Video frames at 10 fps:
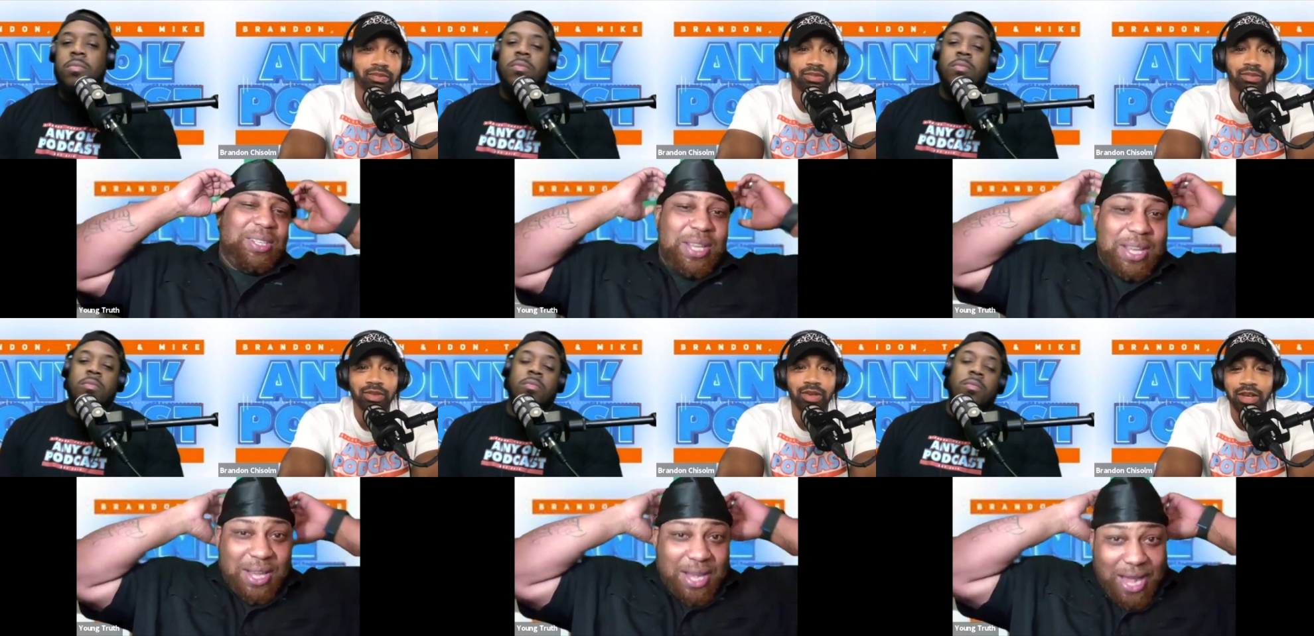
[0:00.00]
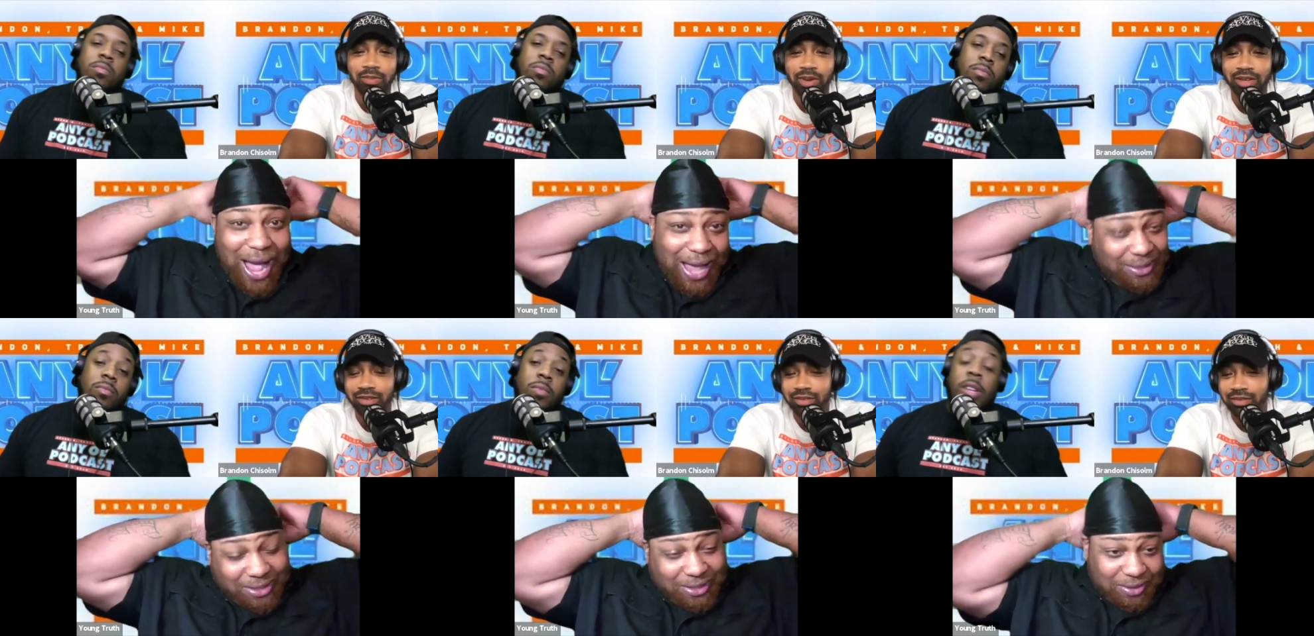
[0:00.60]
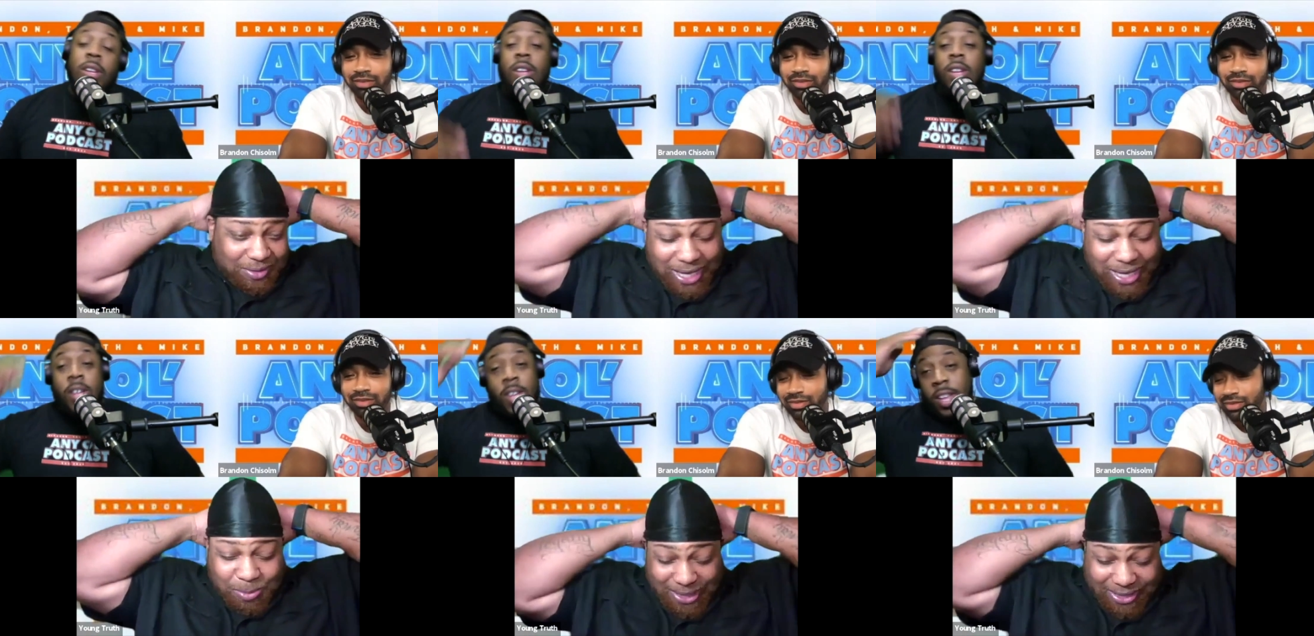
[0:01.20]
Speaker 1: Go ahead, Mike.
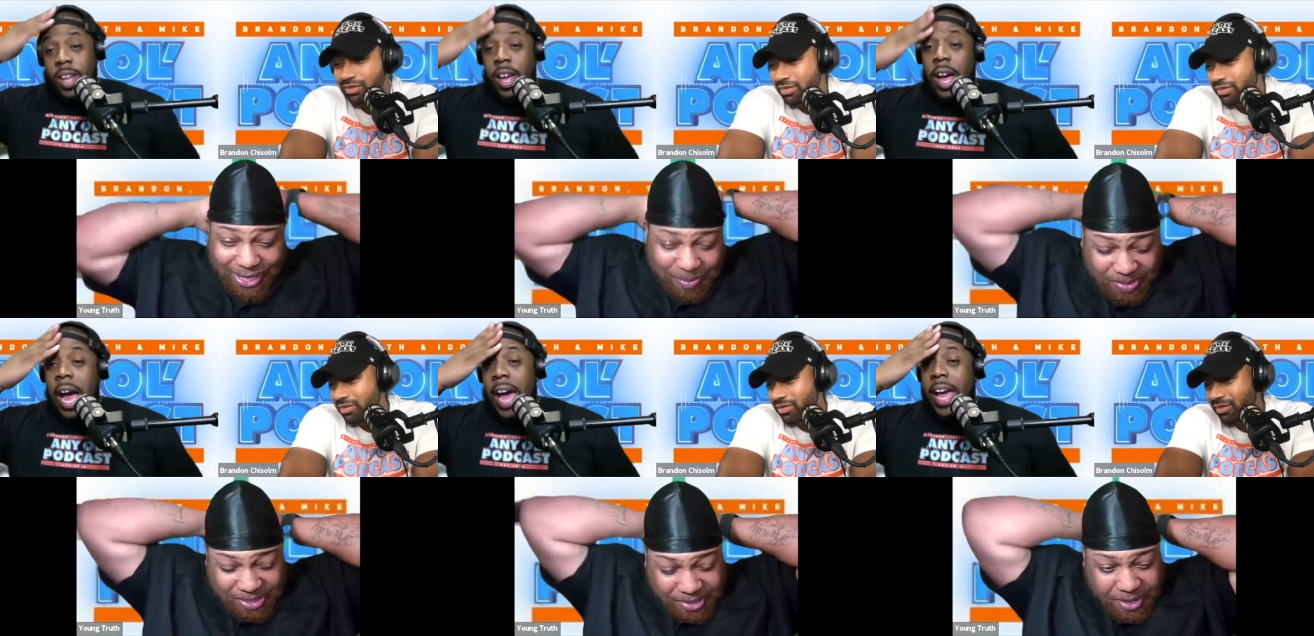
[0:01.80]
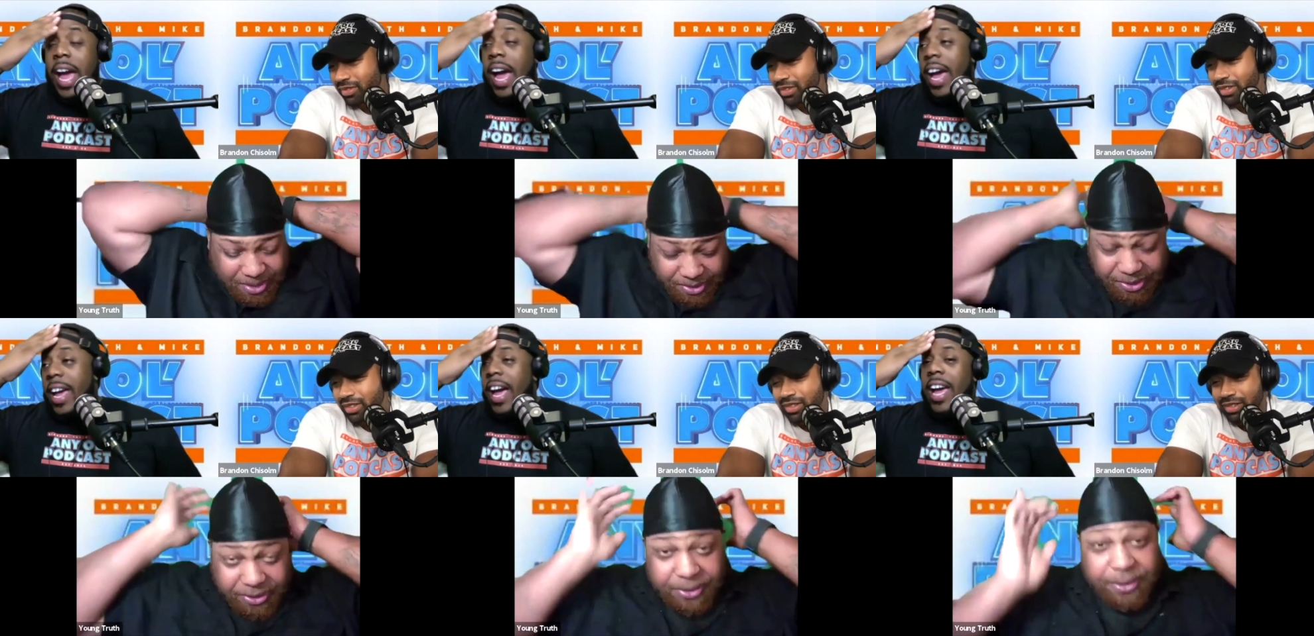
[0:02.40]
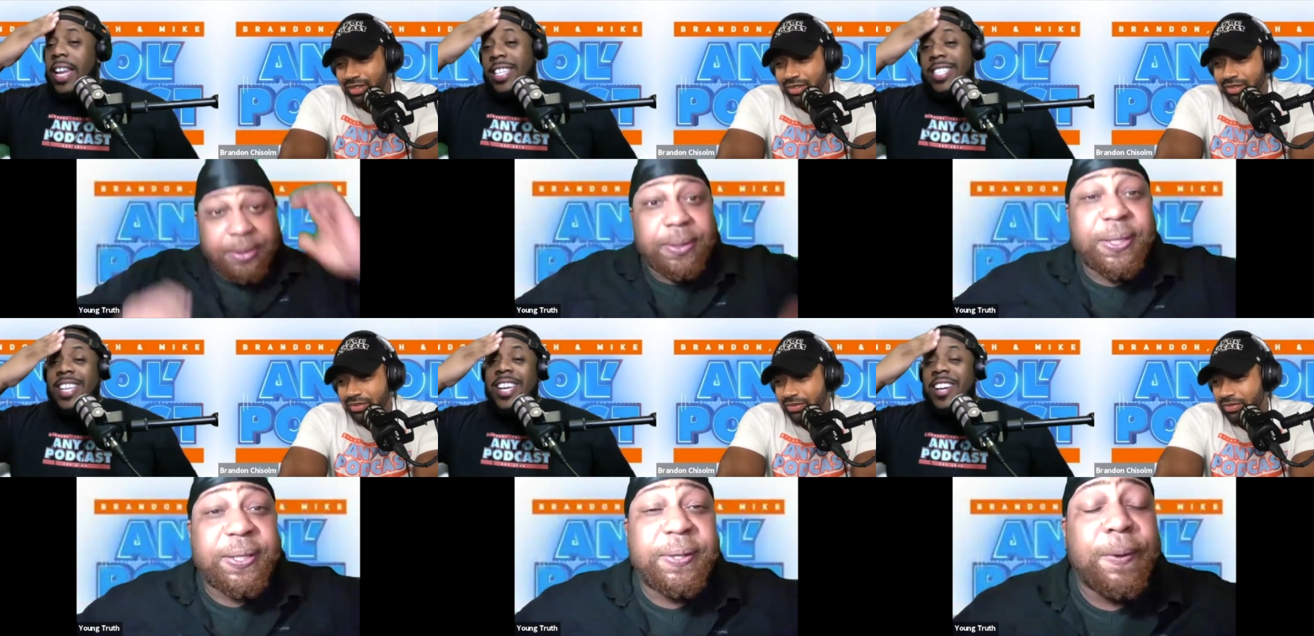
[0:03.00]
That's my take. All right, all right, all right. Listen
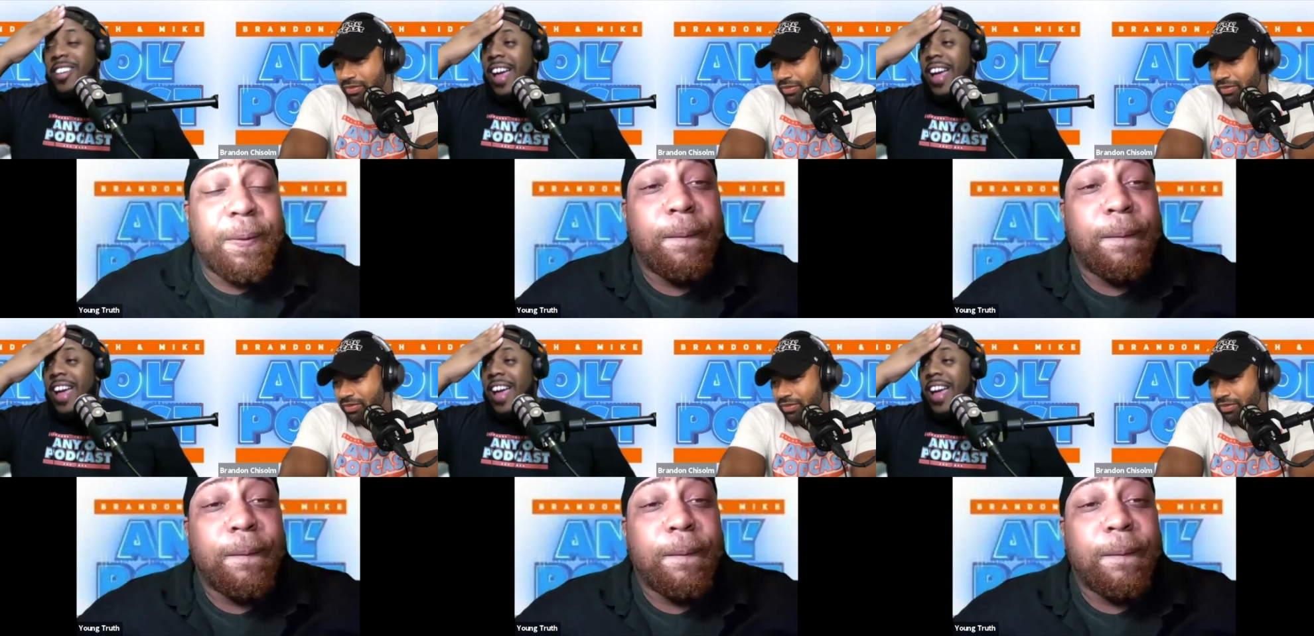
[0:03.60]
here. I